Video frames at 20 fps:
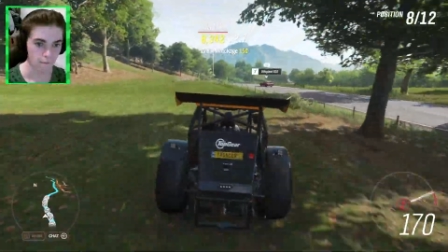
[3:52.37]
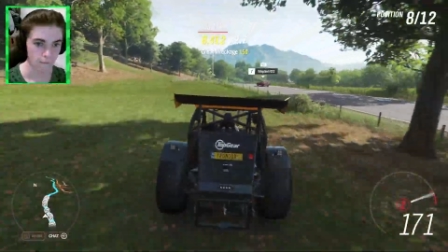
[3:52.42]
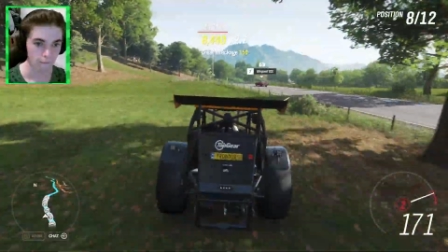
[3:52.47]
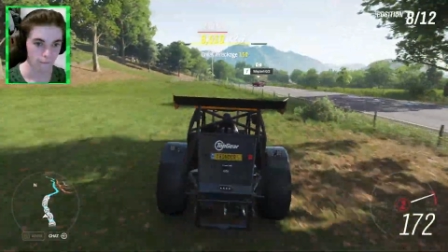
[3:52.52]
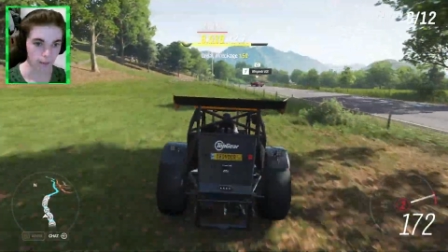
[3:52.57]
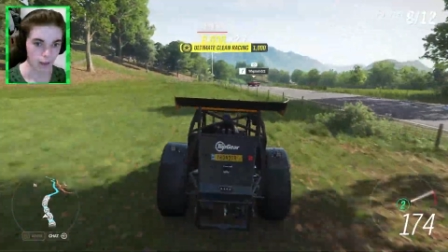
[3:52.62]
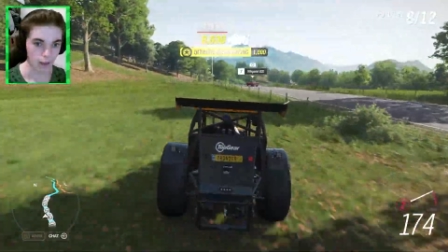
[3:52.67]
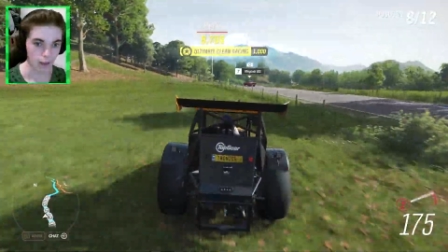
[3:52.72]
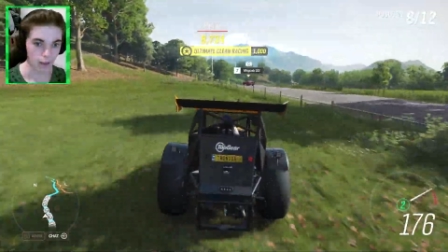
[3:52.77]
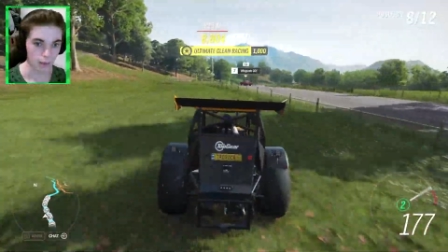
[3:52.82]

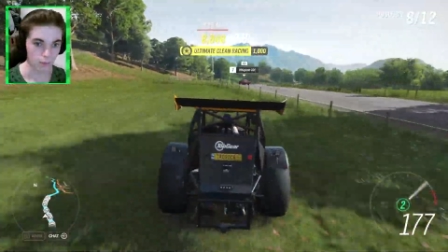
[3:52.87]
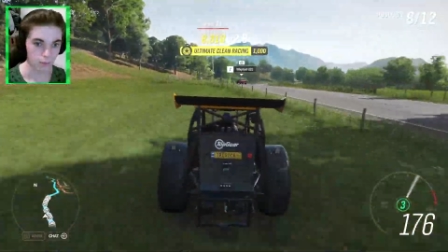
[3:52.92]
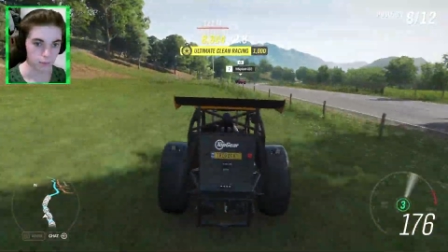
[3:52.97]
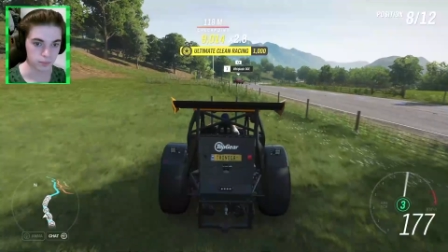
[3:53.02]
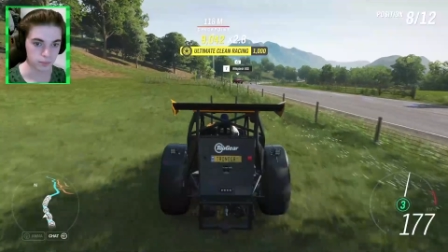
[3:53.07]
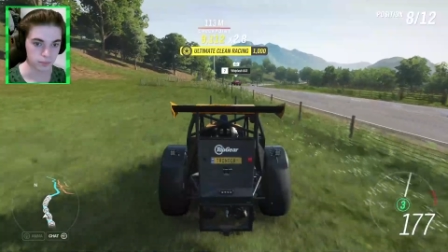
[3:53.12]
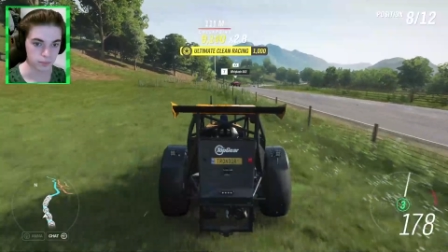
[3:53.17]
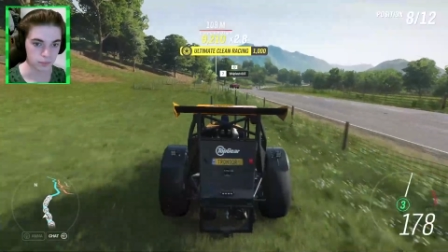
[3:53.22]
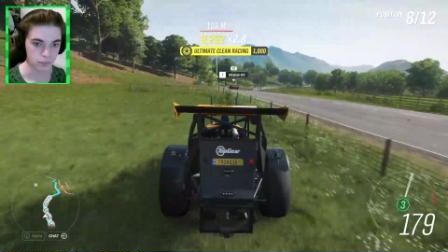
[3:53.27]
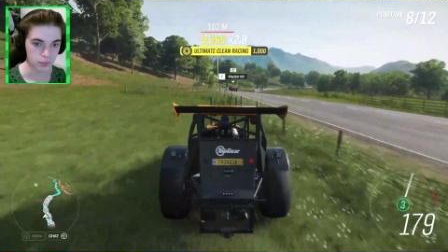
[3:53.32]
um,
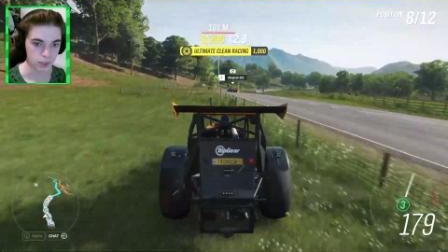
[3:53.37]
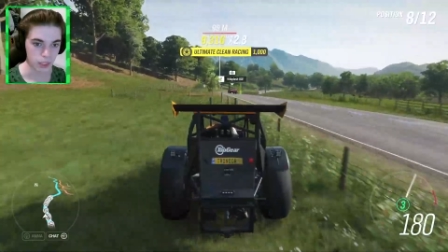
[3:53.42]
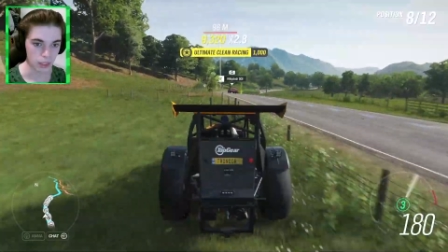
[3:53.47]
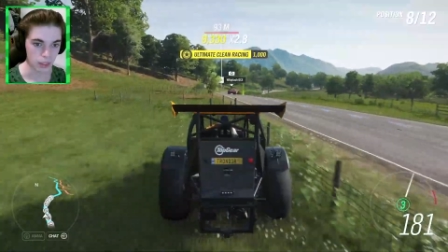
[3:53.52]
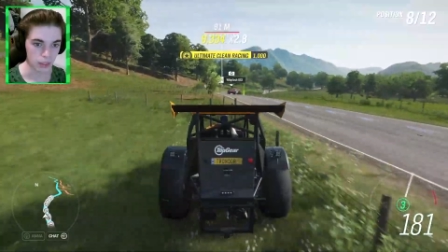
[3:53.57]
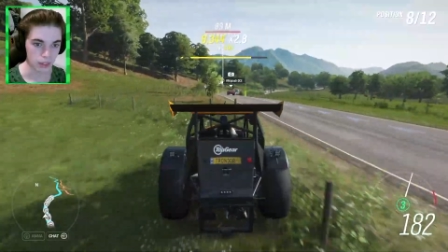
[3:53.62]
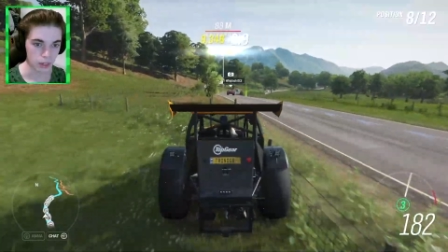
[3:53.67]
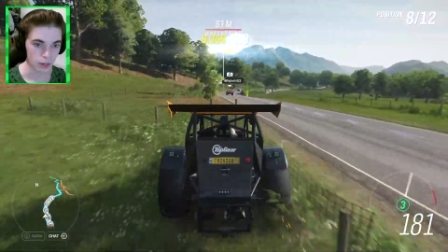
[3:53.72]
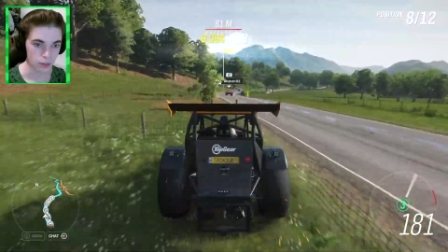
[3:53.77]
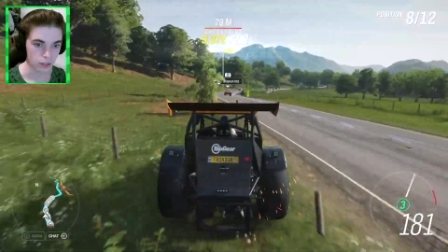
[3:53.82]

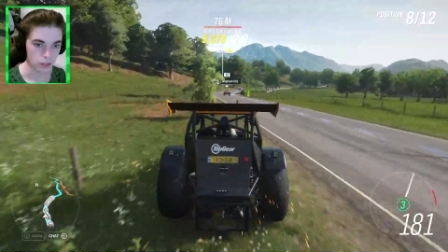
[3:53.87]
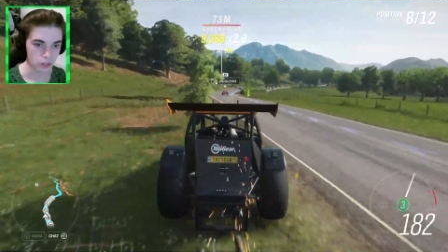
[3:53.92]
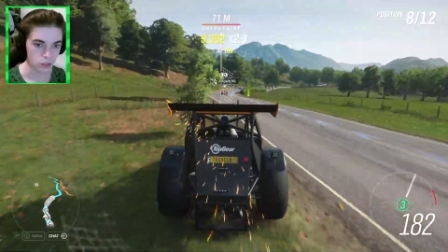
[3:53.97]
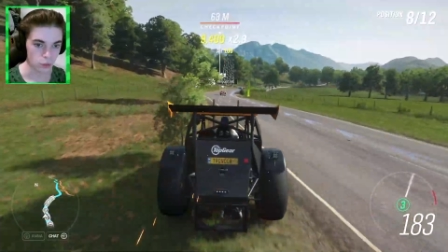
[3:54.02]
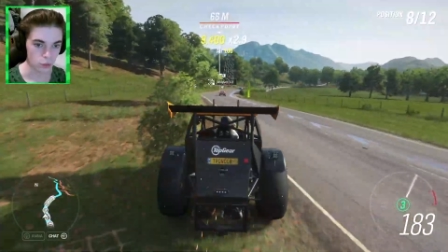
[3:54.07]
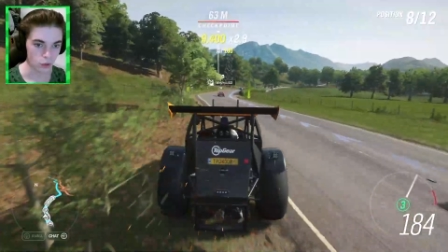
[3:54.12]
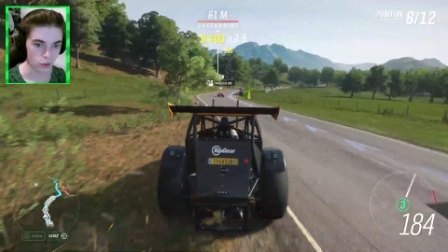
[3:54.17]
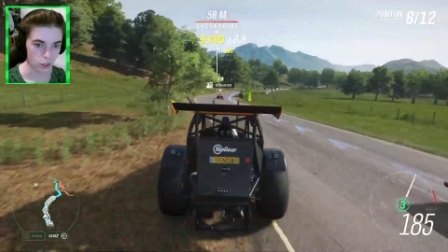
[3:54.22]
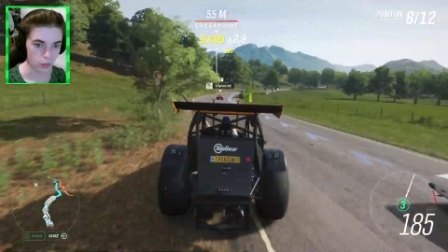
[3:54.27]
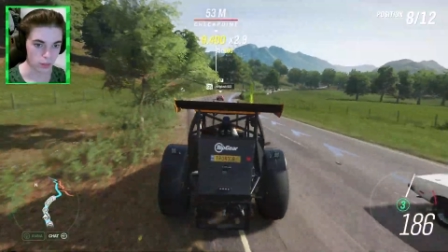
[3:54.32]
not nothing to
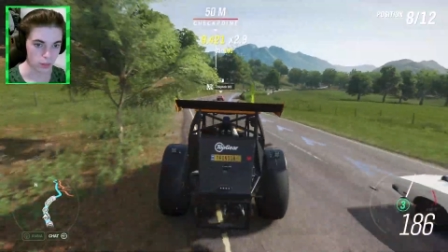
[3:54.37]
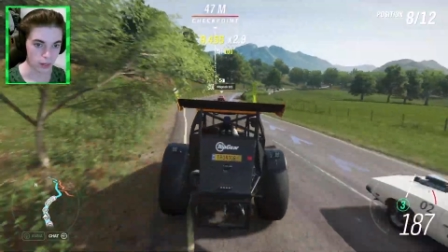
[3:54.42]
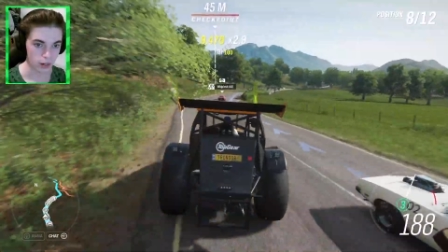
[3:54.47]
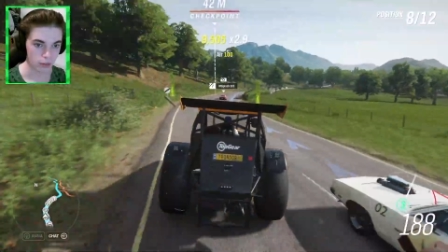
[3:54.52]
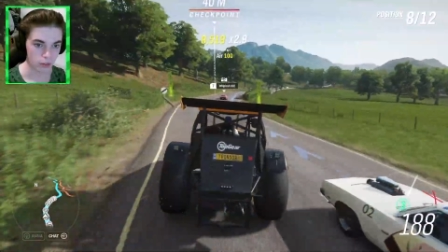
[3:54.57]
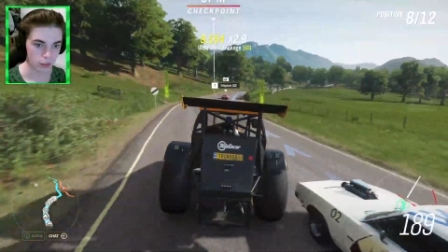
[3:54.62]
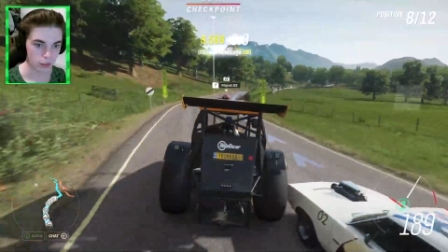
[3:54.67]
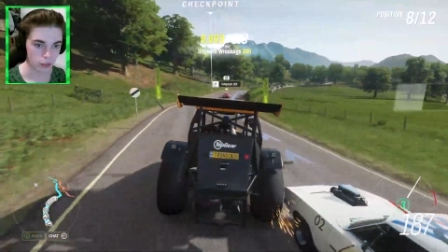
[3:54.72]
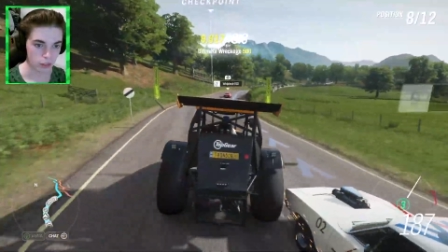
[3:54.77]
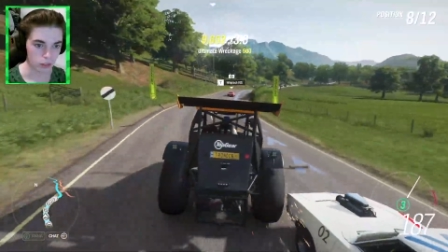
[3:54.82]
worry about
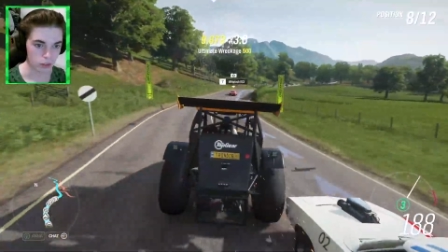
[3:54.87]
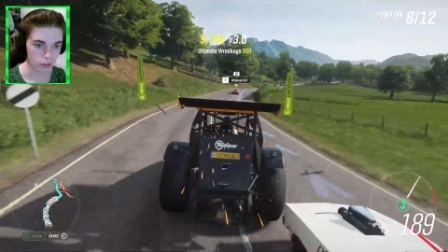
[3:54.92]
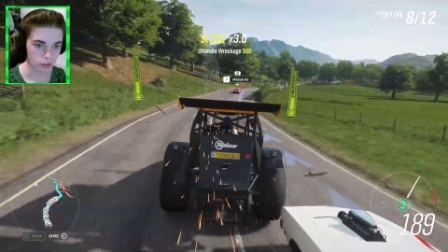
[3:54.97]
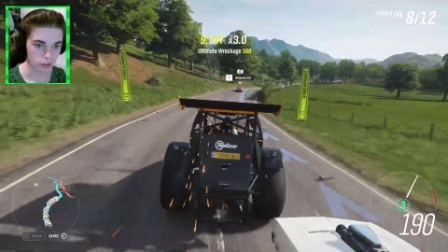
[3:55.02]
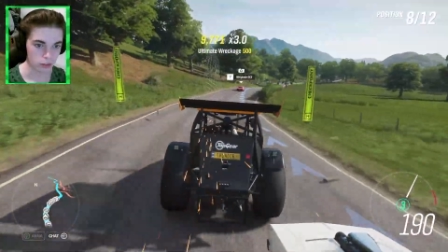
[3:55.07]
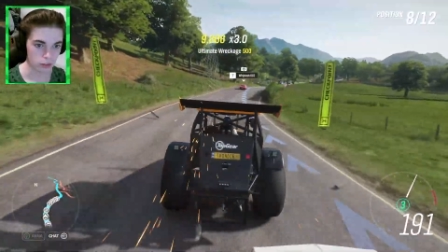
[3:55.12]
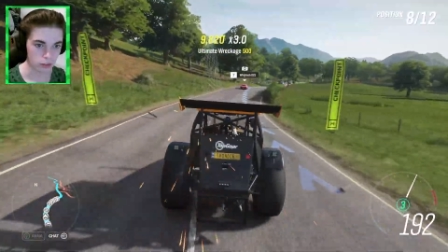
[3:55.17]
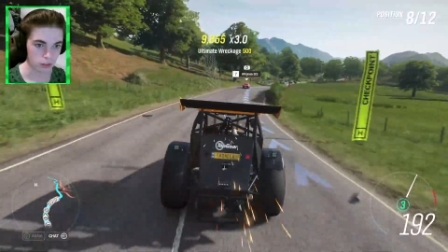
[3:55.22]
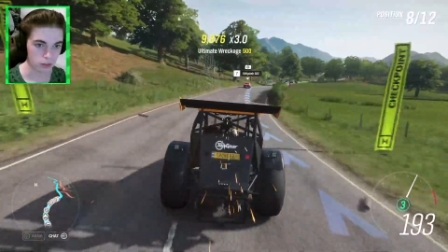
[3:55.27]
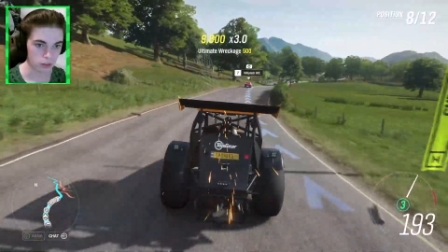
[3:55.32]
really.
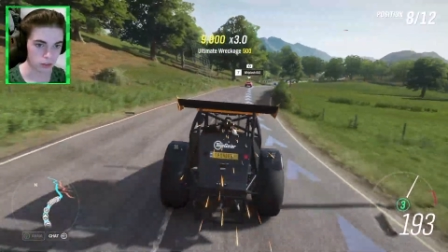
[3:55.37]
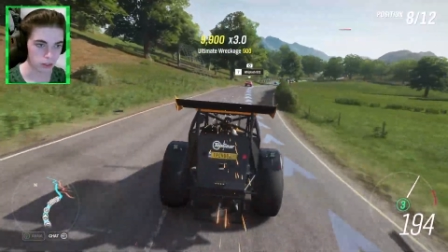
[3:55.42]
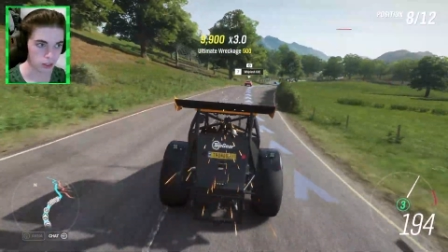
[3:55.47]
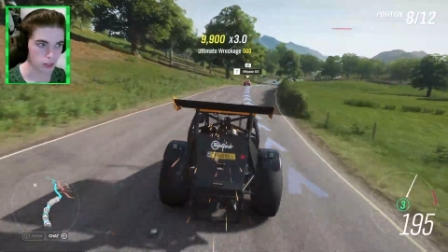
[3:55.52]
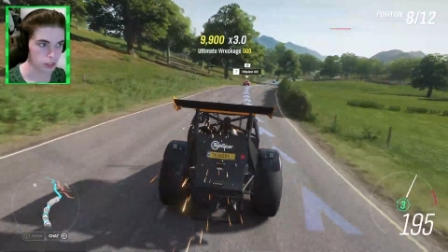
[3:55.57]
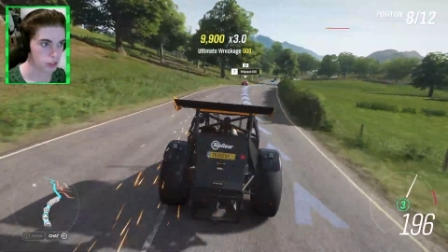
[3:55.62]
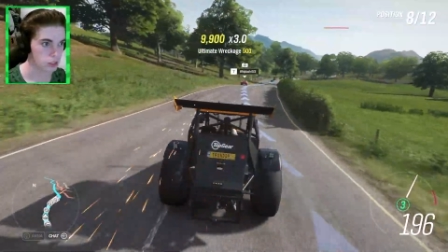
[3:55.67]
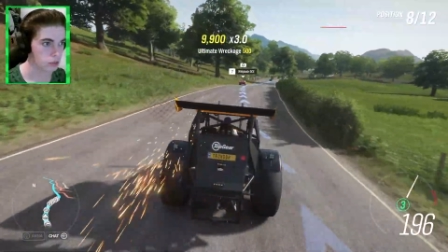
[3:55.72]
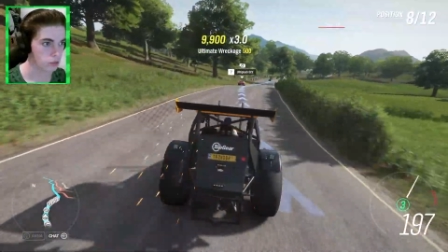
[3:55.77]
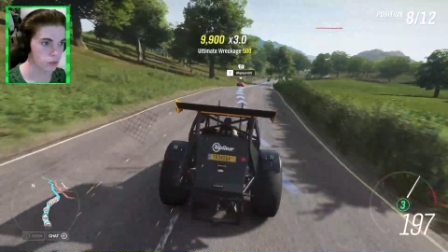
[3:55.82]

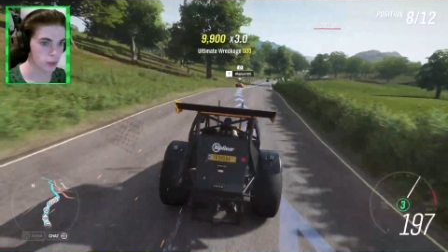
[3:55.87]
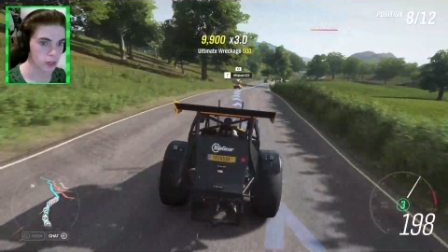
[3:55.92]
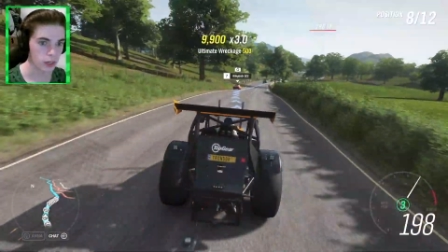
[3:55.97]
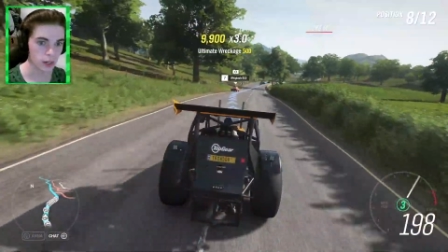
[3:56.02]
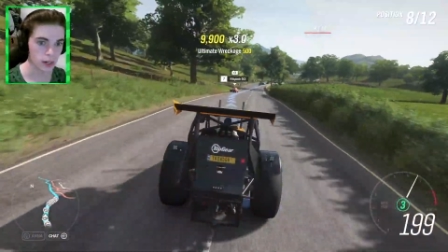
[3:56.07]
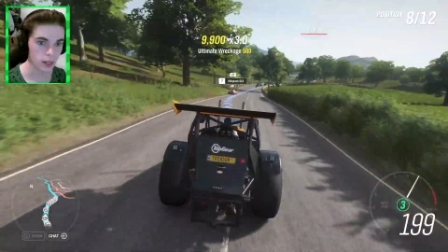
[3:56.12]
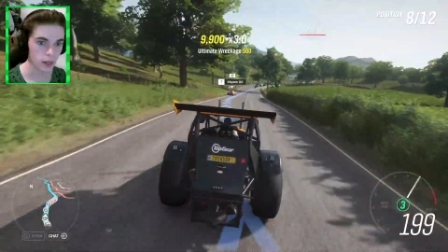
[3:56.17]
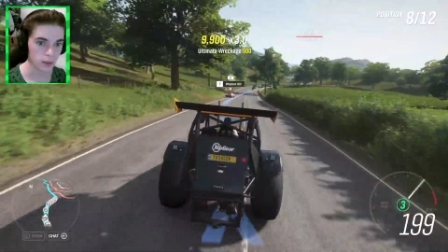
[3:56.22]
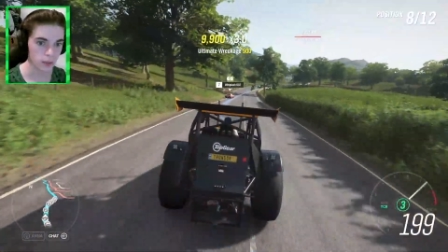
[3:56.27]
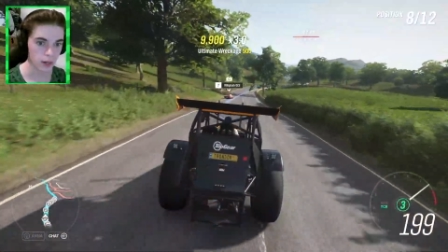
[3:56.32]
And we are
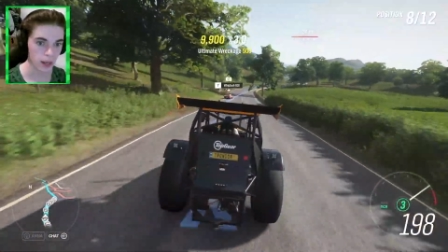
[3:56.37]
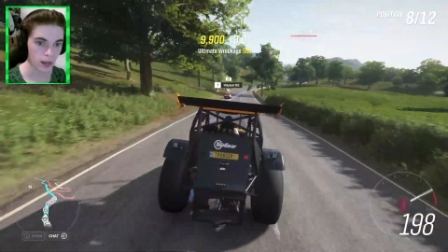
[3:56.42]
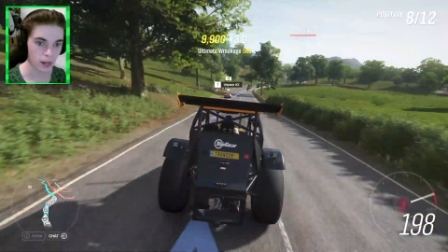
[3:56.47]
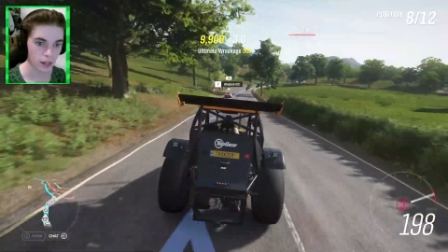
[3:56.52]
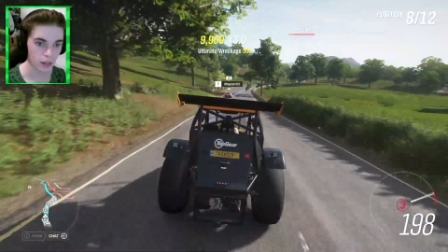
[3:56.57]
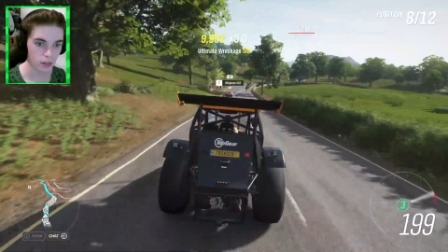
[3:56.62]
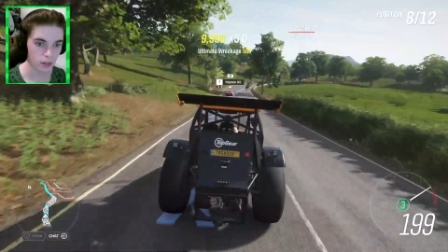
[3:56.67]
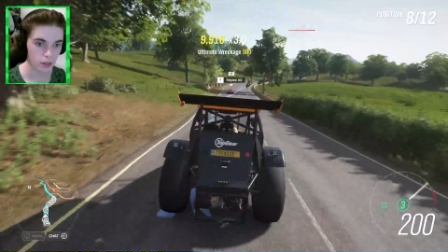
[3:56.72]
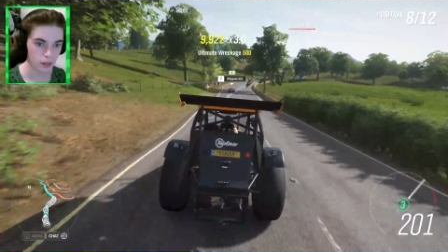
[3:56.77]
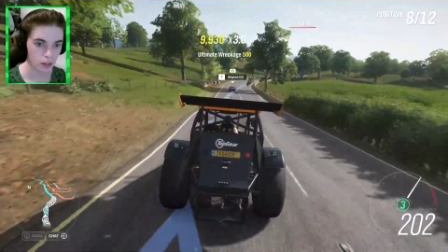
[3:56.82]
now in eighth.